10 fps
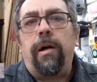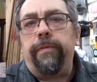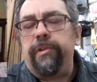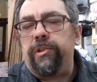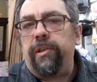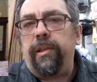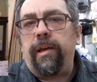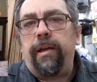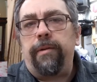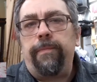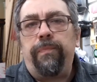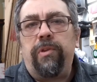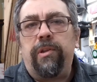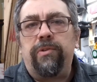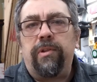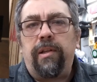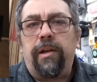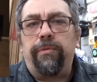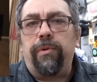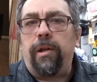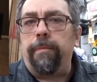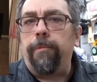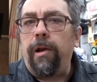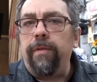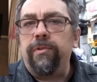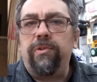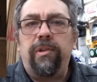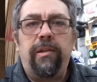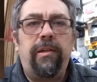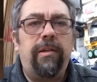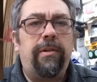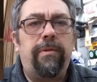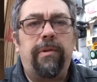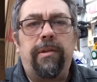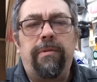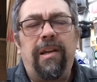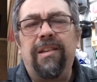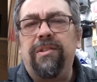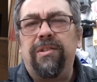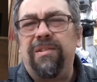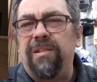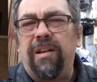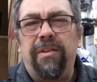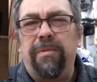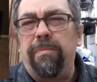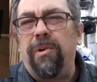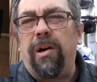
obviously that doesn't allow for a lot of privacy and has its other